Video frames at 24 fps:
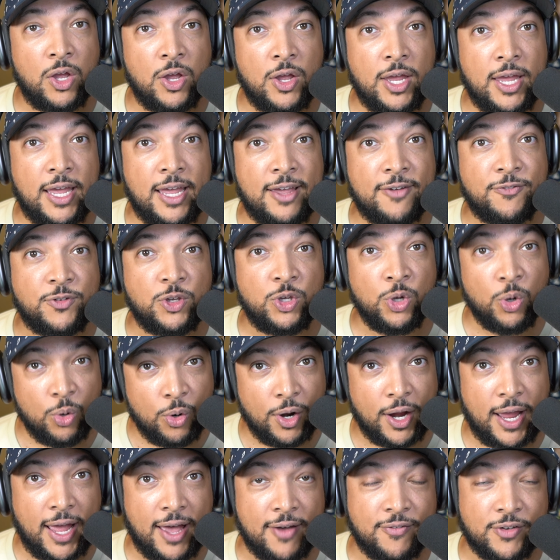if you're
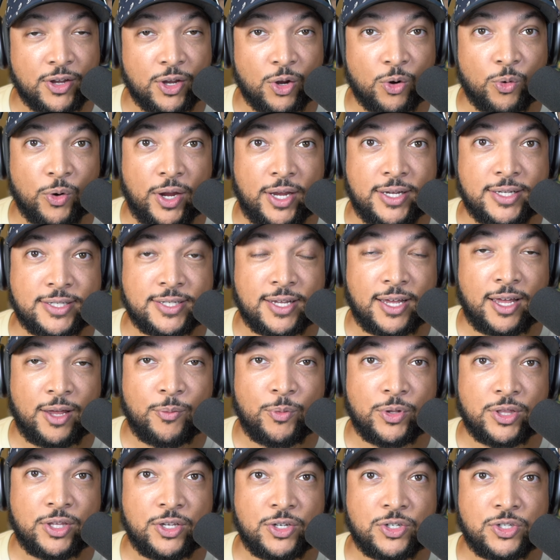having a great time
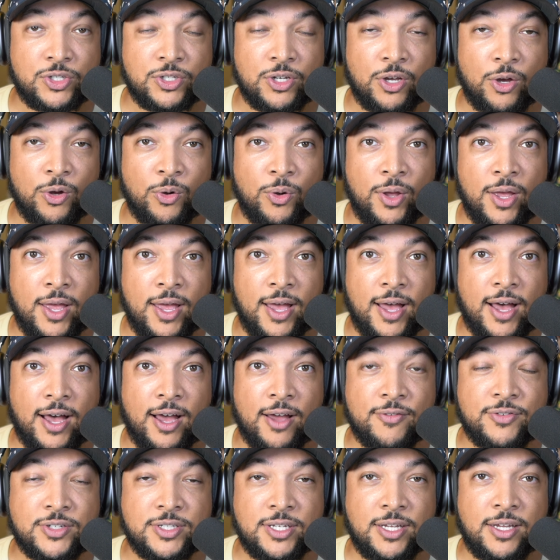with this show.
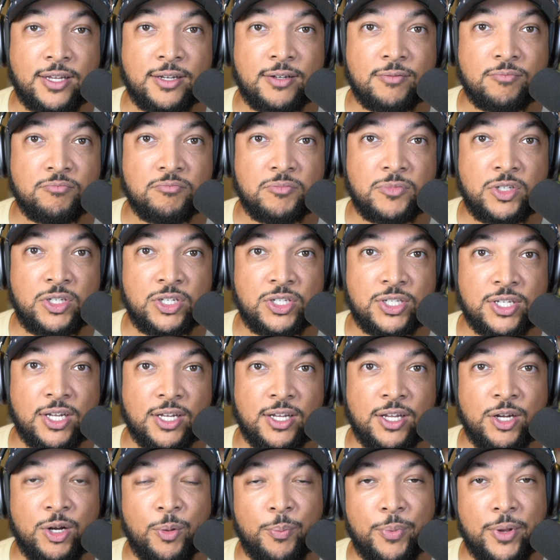I've seen just a
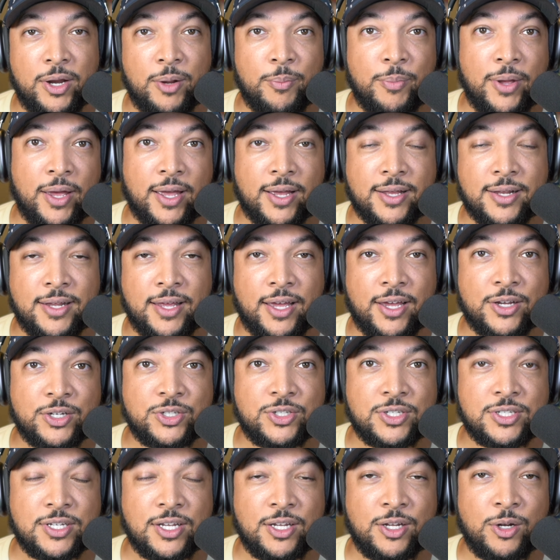little bit of backlash,
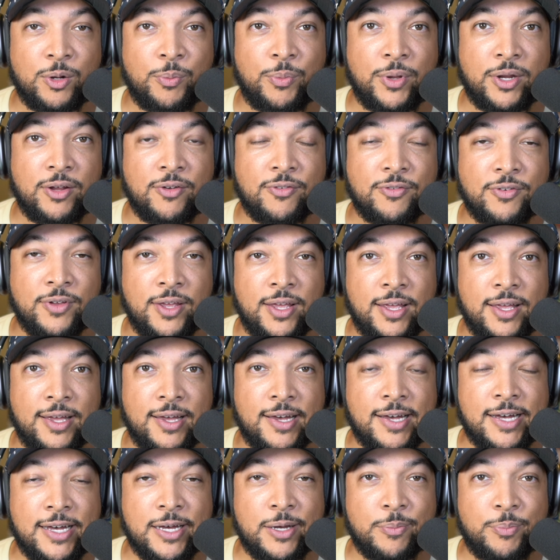just a little bit of
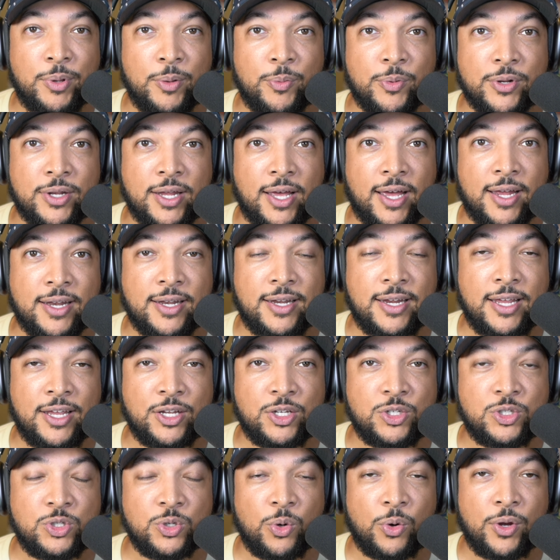uh, people not
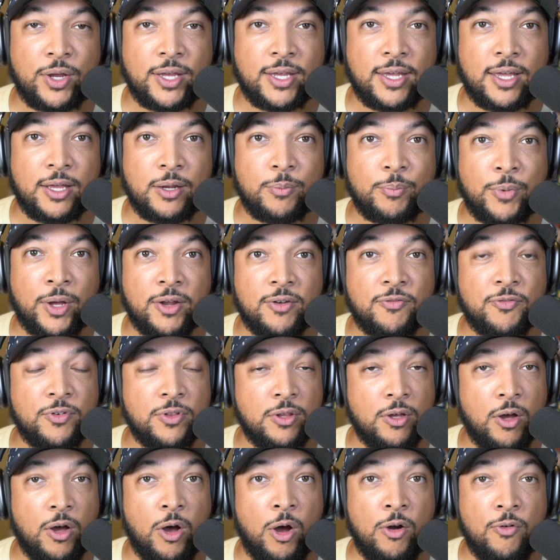enjoying it, but for
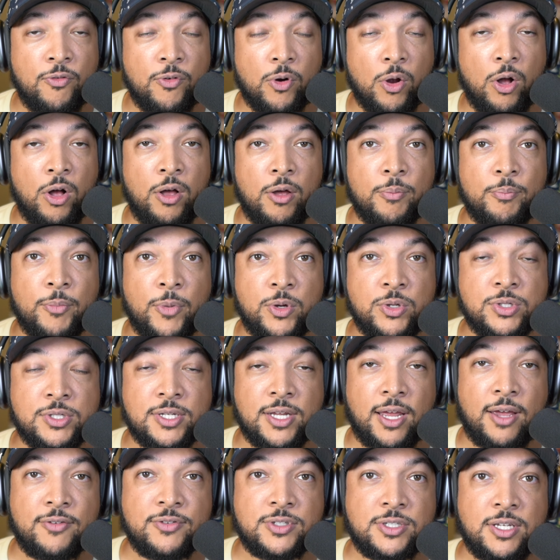overall,
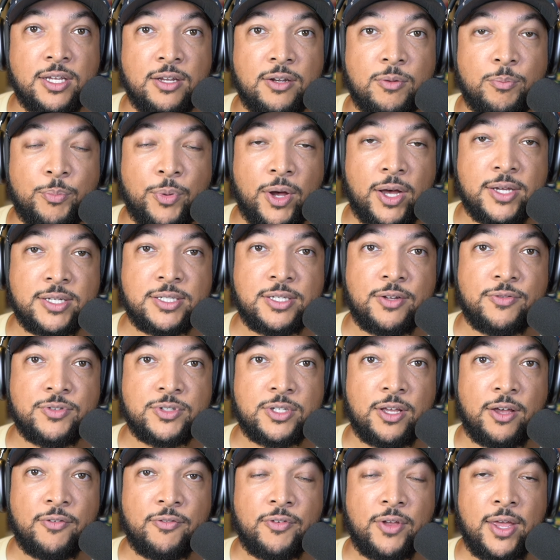mostly I've seen positive
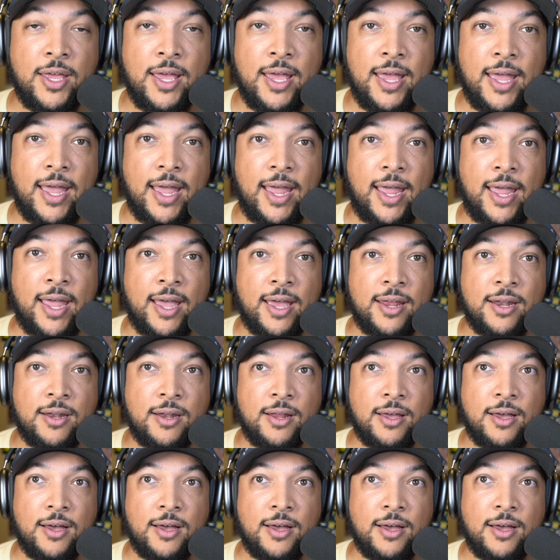stuff, and